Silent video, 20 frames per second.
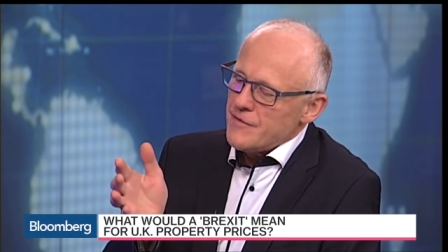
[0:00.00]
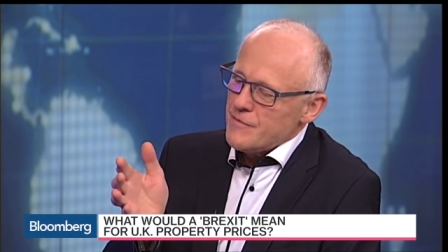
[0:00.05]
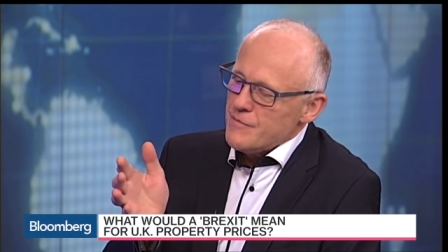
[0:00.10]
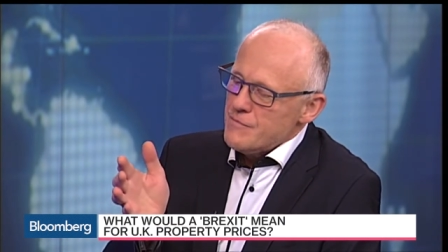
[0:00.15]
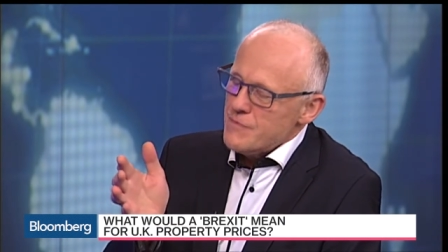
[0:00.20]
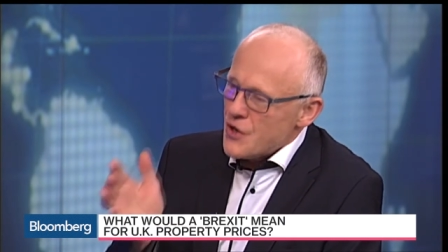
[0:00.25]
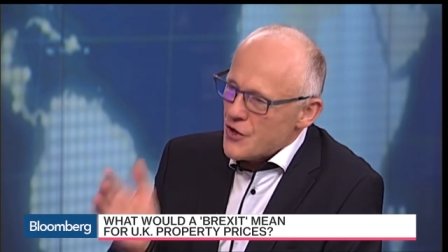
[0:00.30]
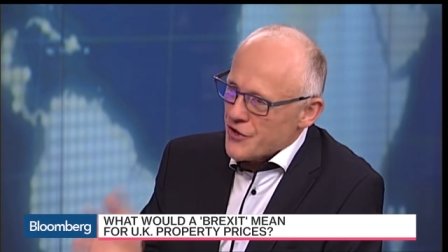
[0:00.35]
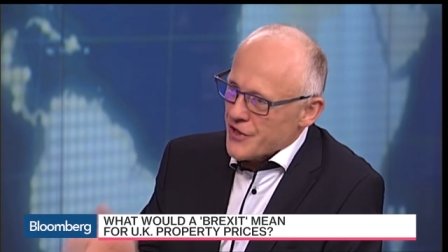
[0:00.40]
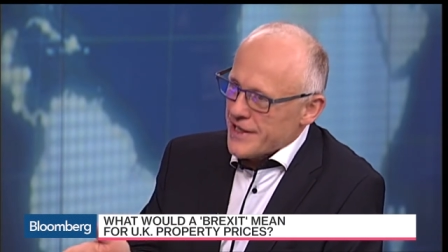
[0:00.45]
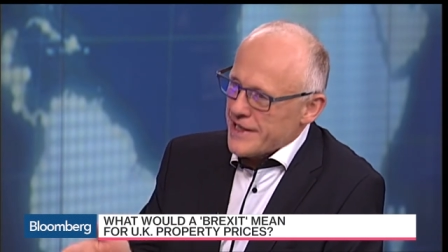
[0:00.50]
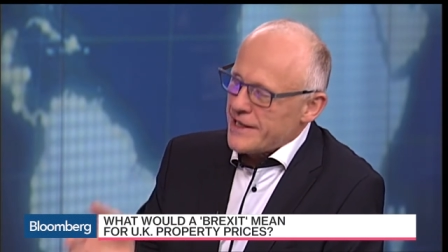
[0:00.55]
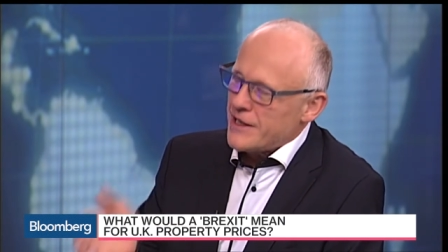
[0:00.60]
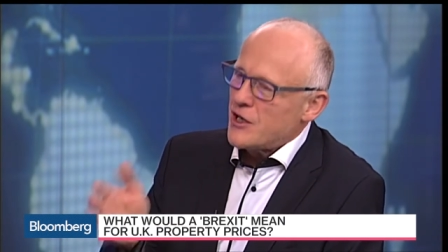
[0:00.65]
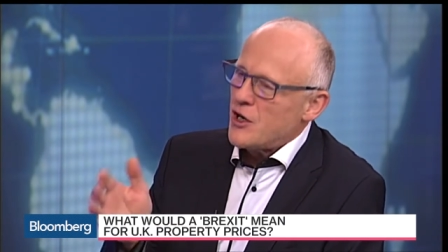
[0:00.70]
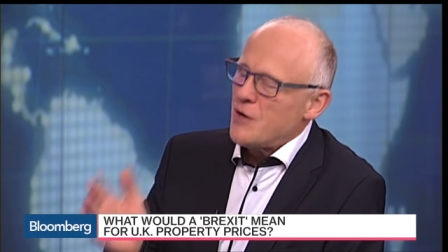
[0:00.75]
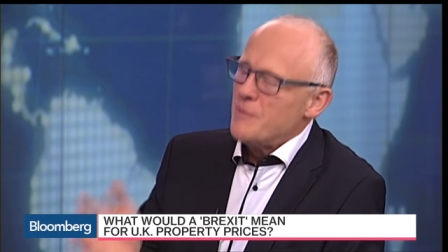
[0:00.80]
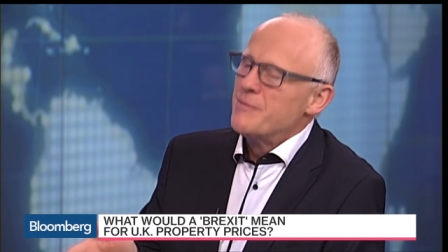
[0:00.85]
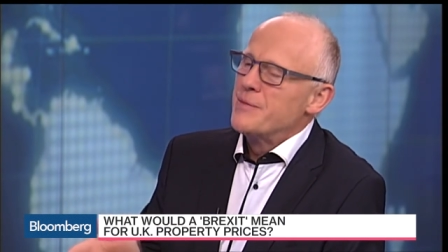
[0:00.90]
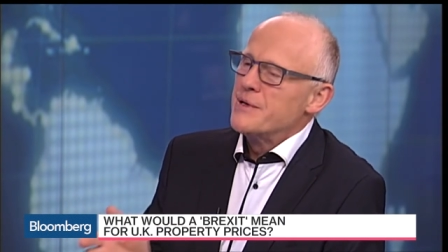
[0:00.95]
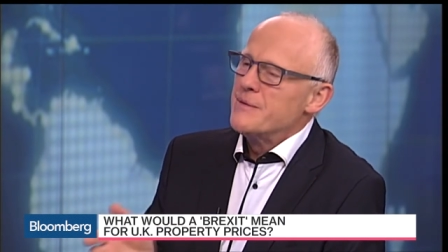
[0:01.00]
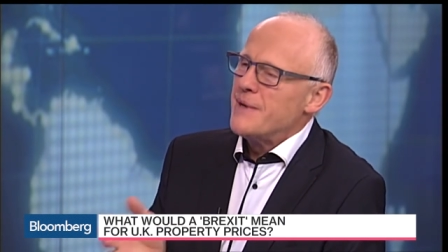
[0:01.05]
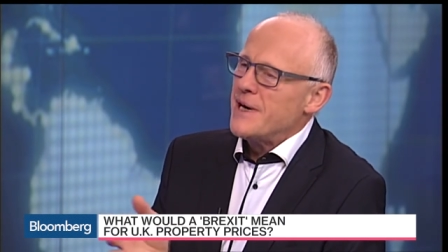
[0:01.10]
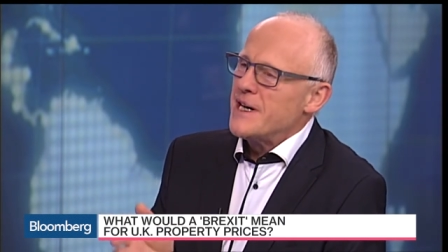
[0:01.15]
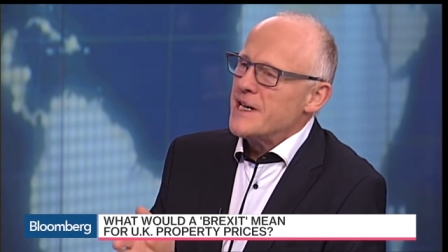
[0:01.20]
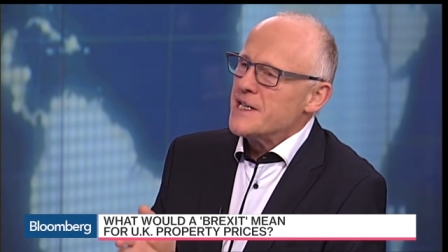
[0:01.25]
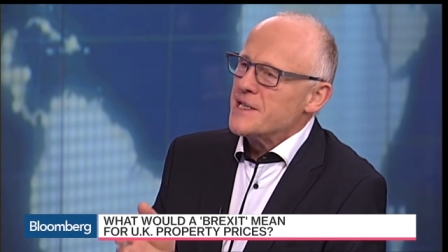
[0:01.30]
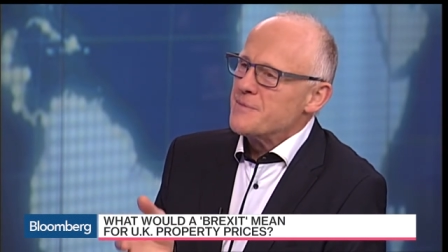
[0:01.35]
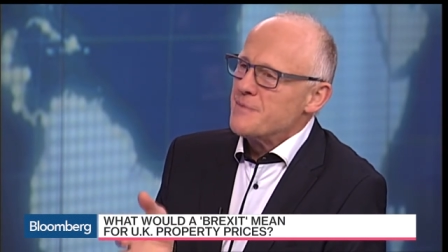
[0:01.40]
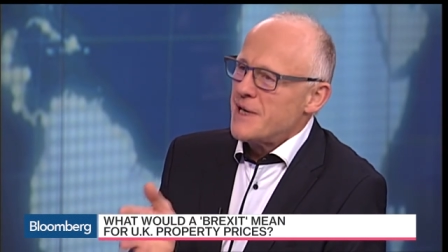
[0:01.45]
money
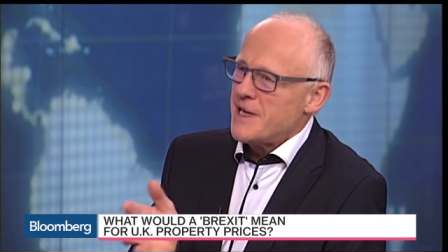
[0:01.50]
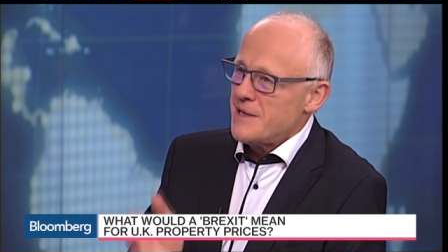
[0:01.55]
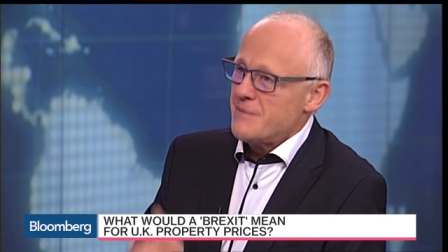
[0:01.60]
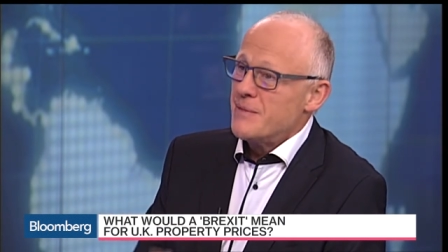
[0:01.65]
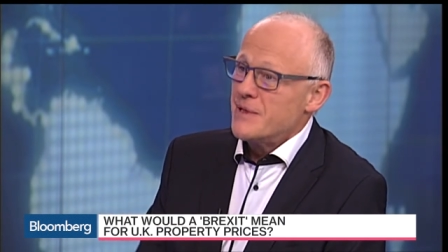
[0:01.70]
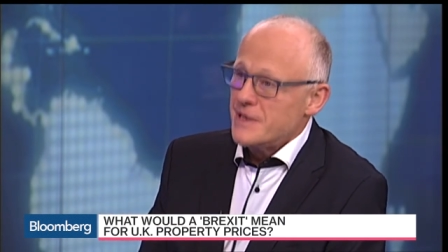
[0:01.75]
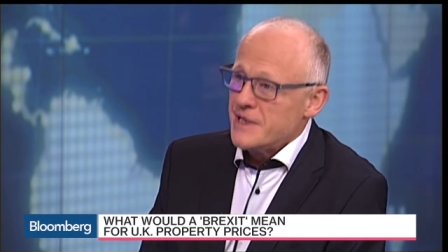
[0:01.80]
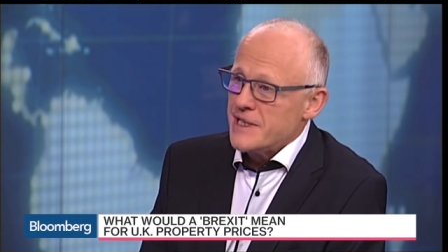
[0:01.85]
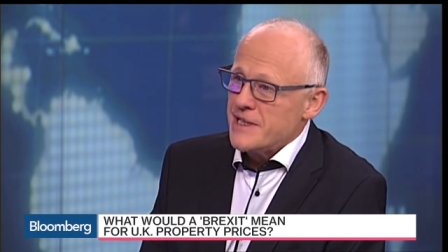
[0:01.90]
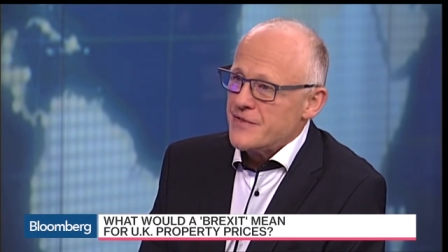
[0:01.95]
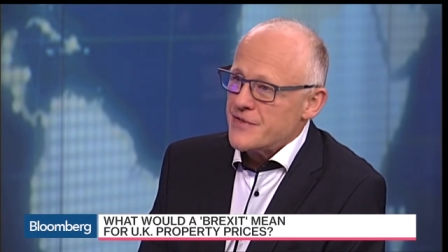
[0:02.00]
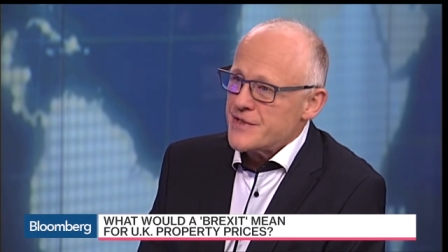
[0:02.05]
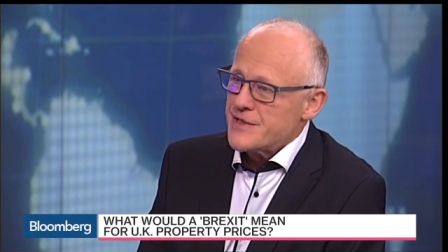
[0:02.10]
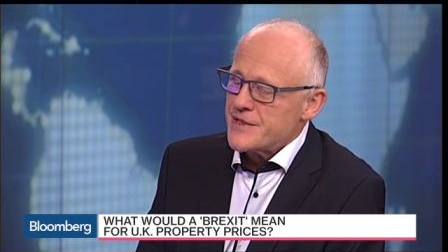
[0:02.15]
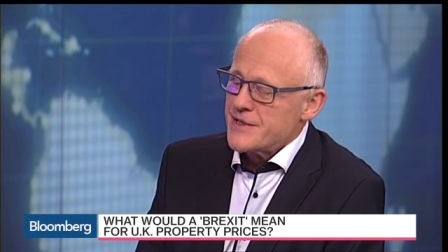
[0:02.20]
compromise my beliefs.